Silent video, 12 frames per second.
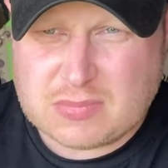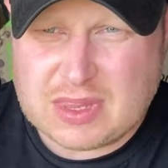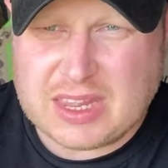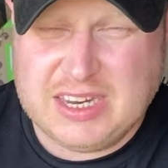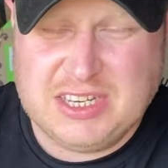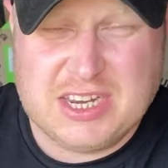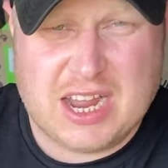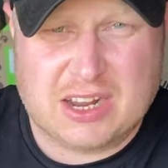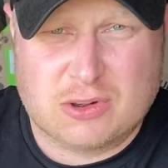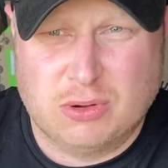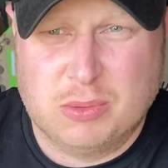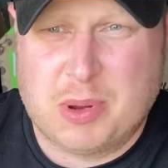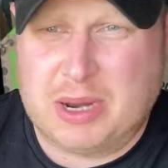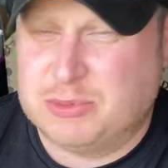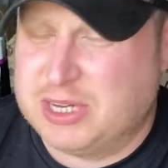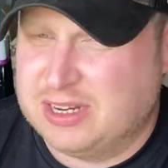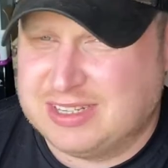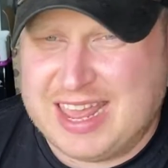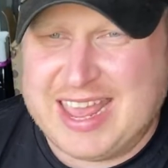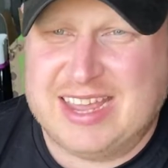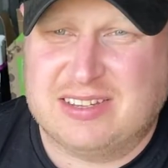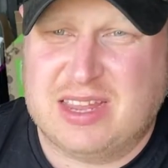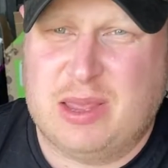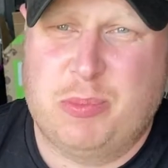EGR cooler pipe changed
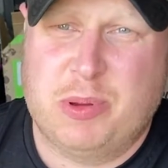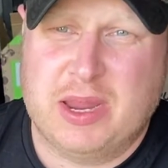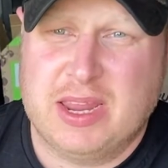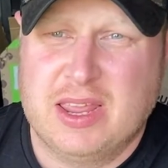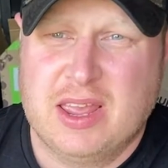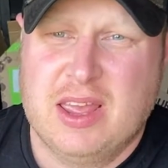ASAP,